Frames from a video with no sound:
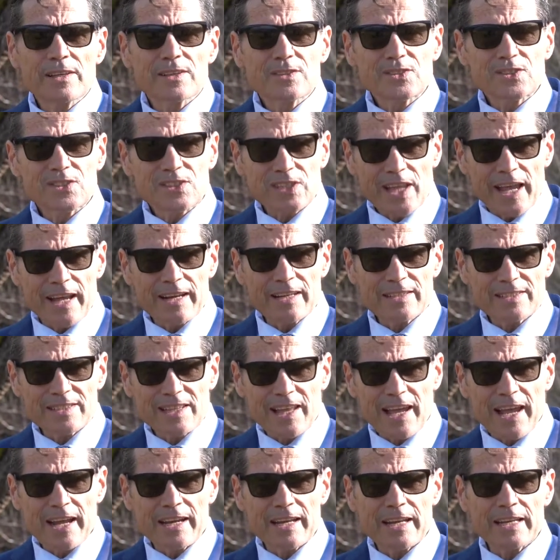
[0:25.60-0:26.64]
Slaters
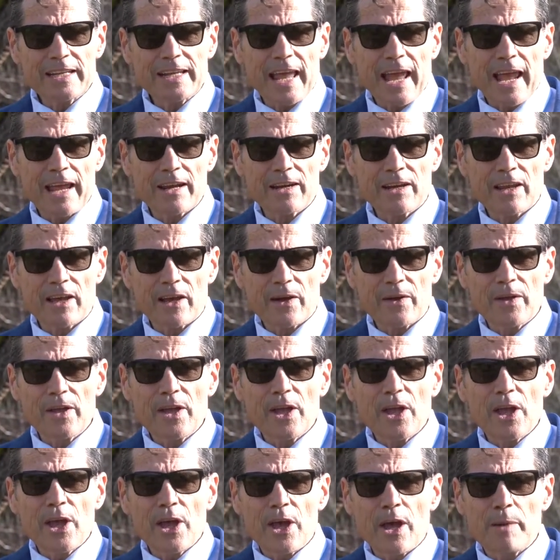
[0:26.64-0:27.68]
Lane in Candelo,
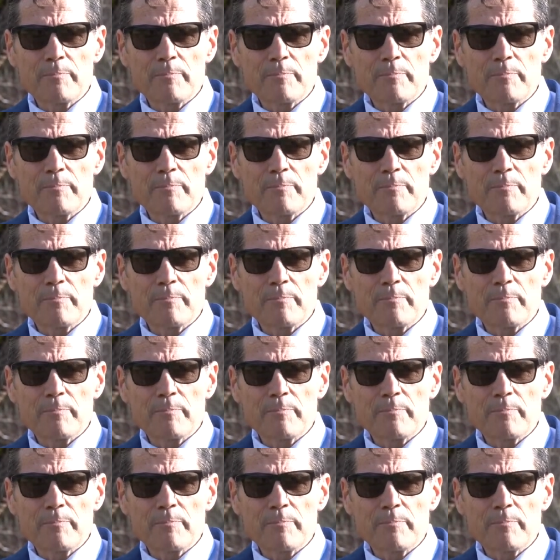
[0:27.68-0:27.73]
a